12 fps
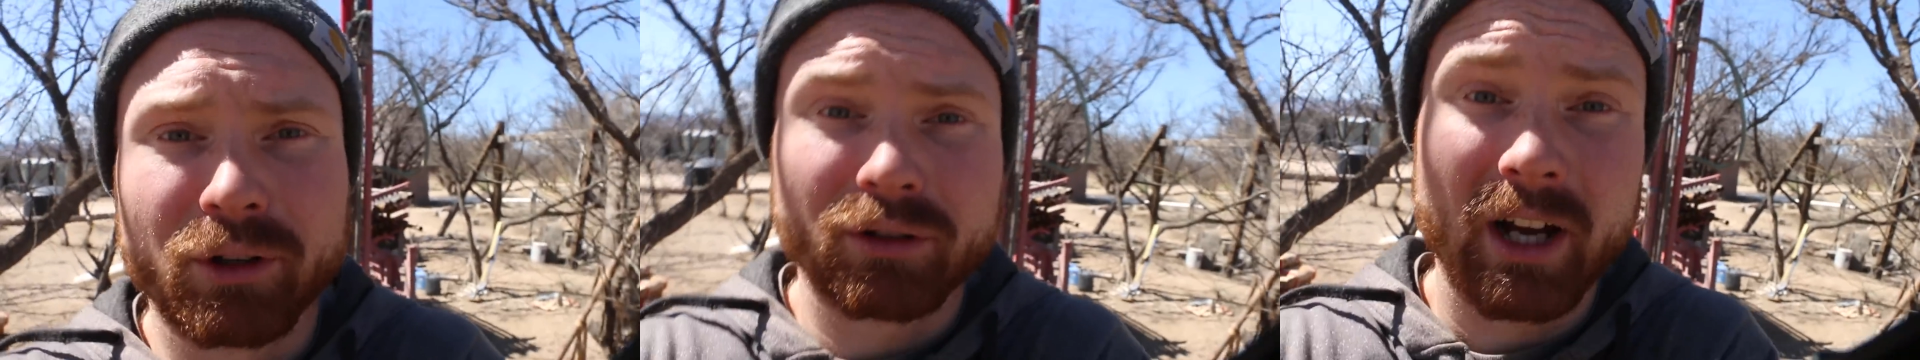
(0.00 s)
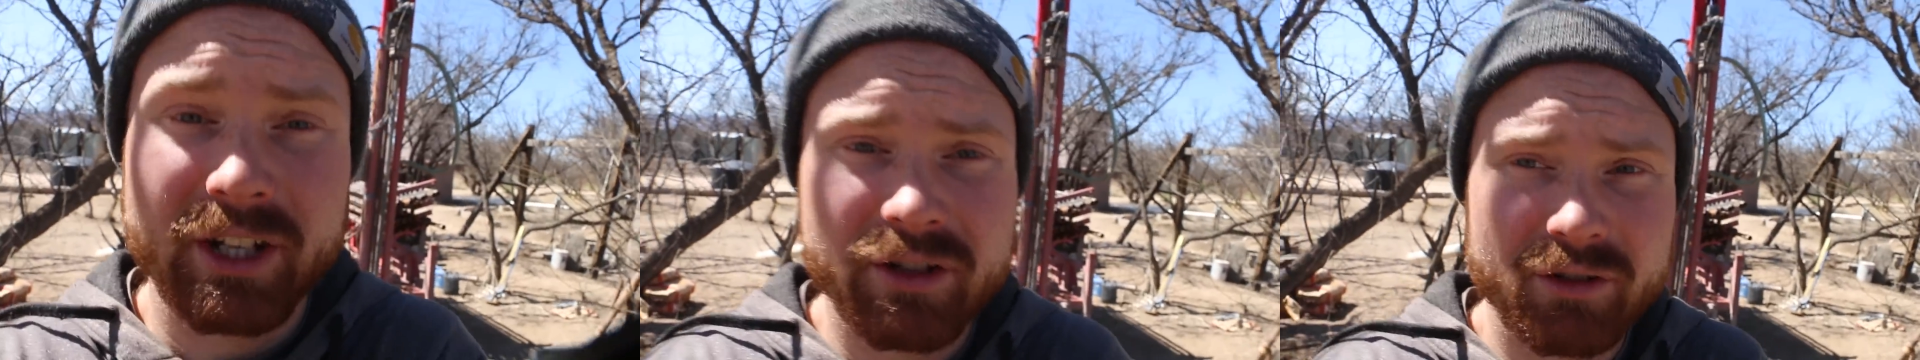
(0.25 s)

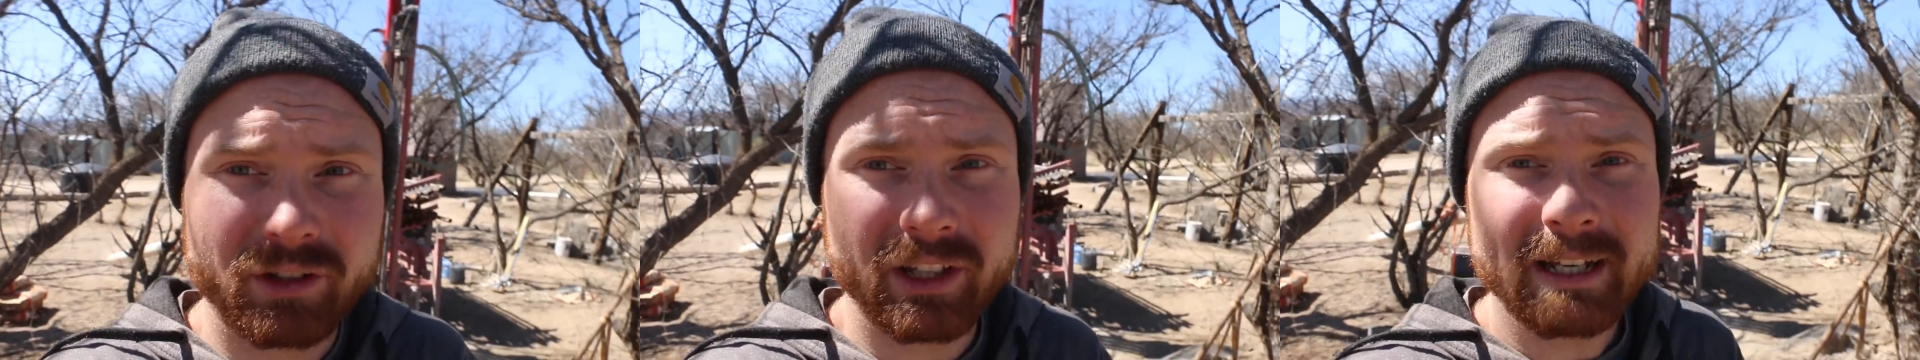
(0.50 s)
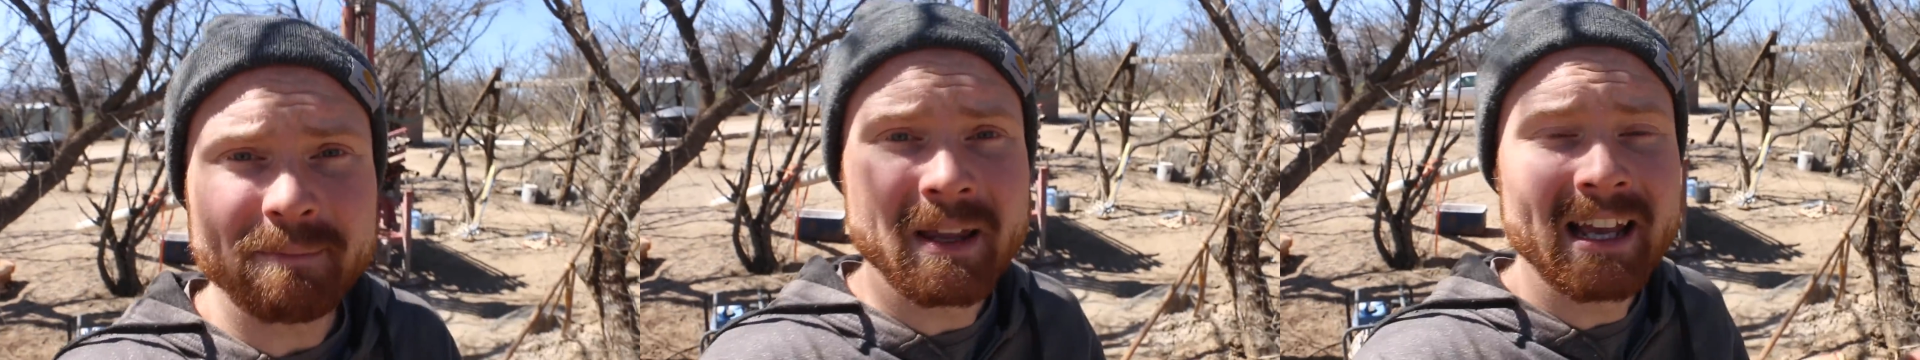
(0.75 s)
percussion
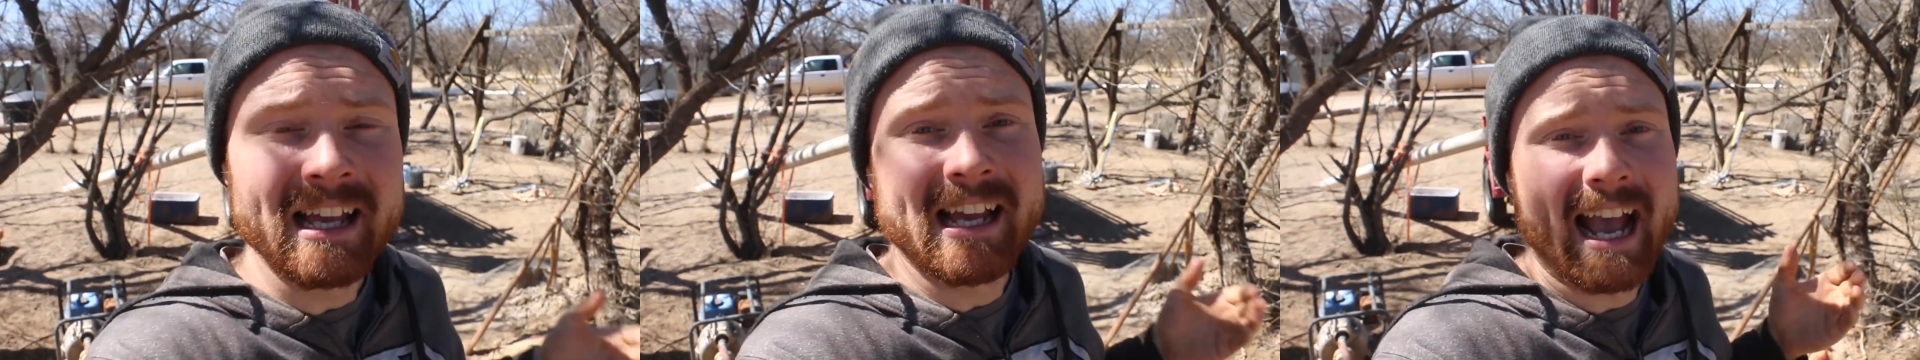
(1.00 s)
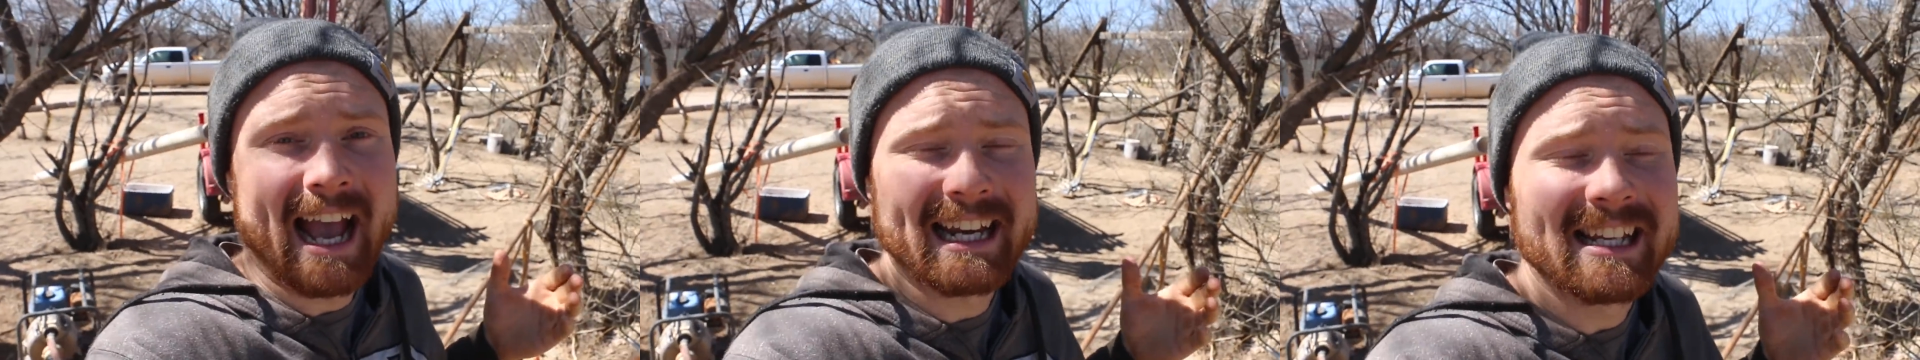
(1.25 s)
drilling,
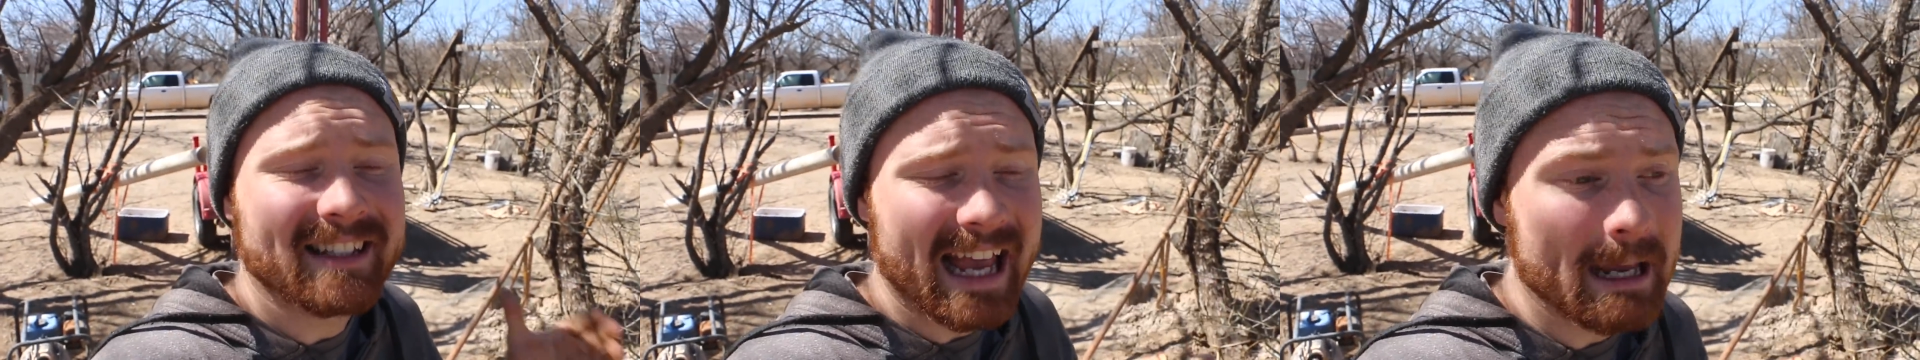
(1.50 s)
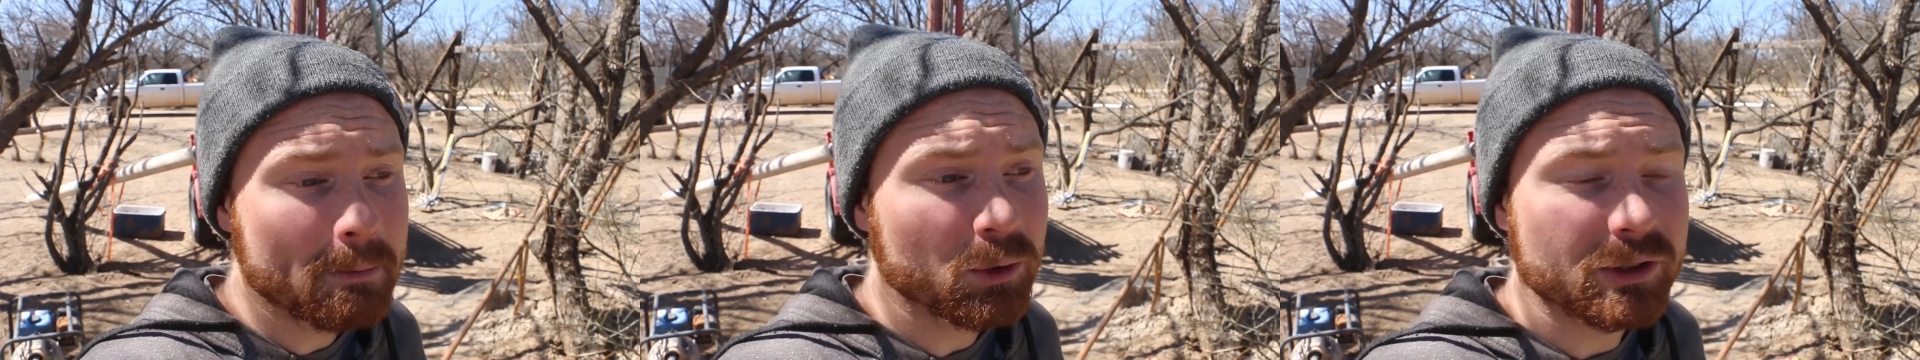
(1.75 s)
and he's
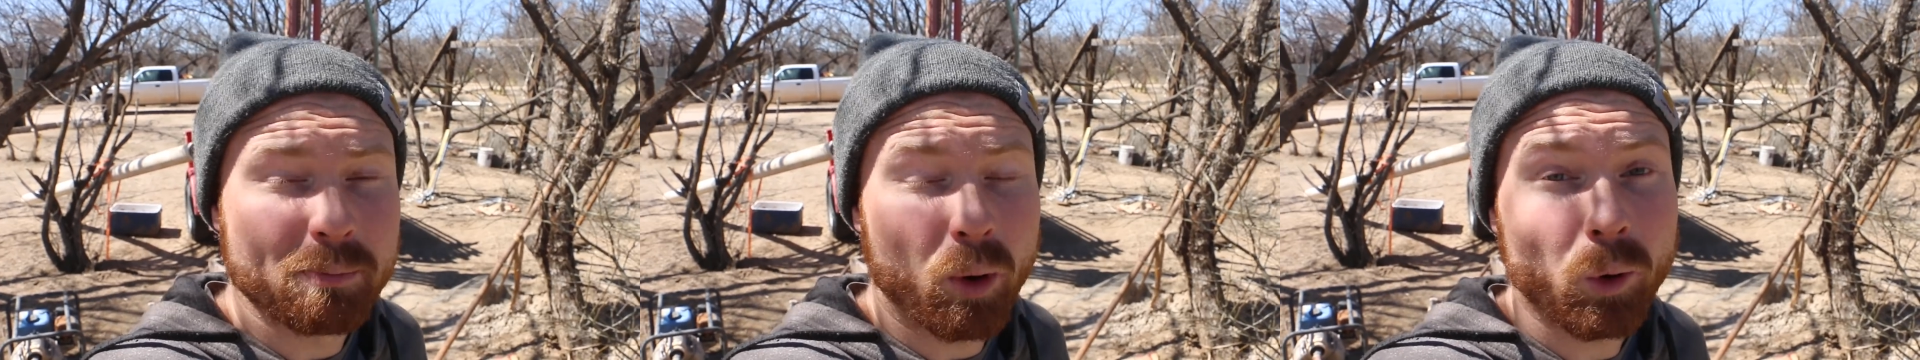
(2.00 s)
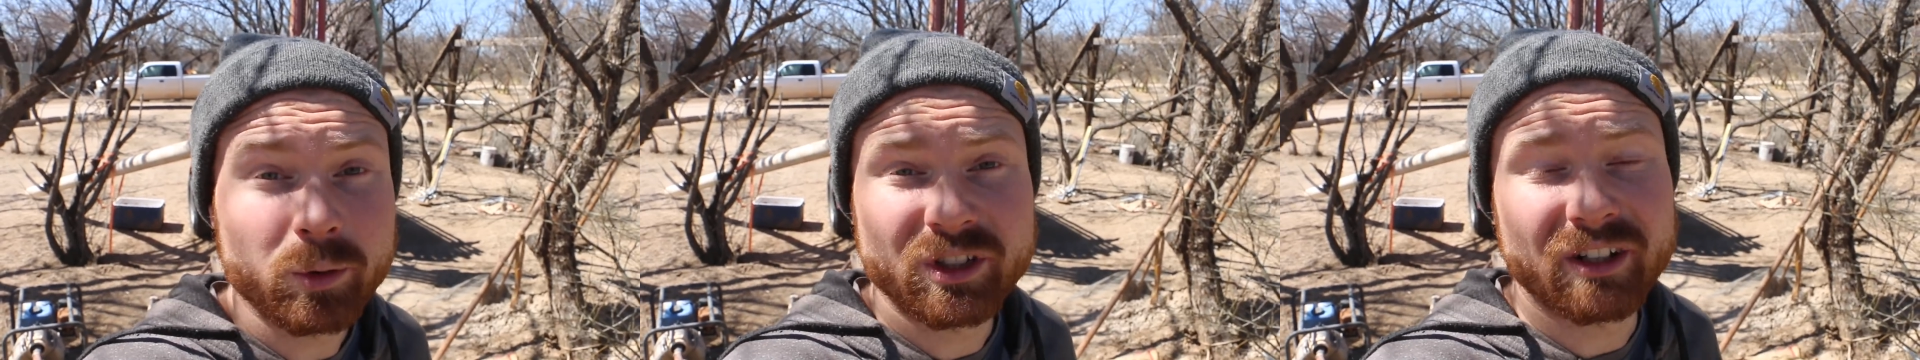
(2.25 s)
able to
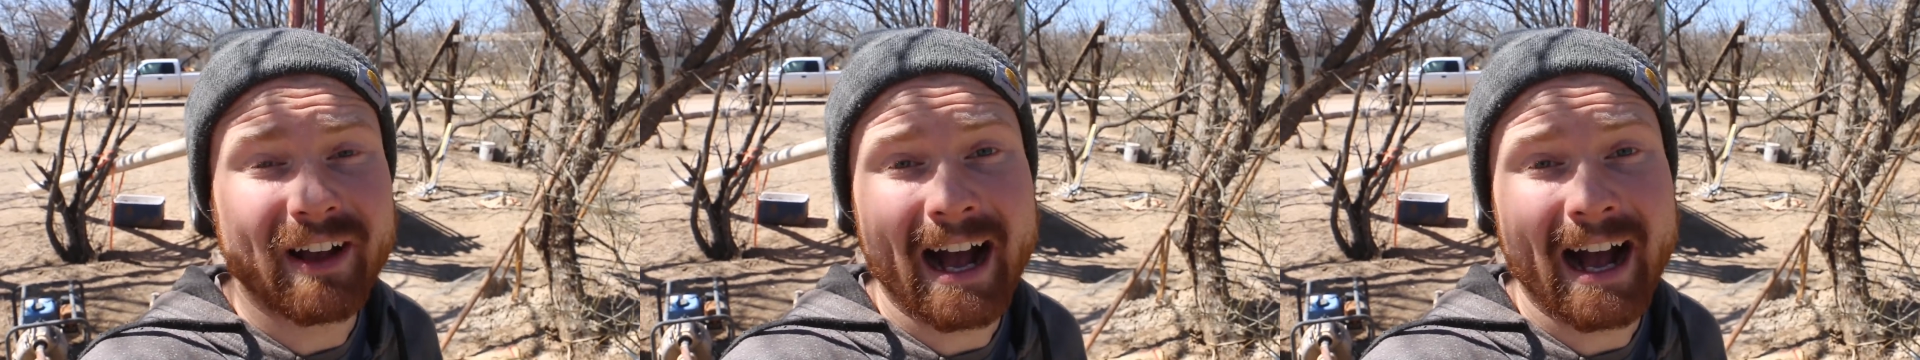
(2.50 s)
pull stuff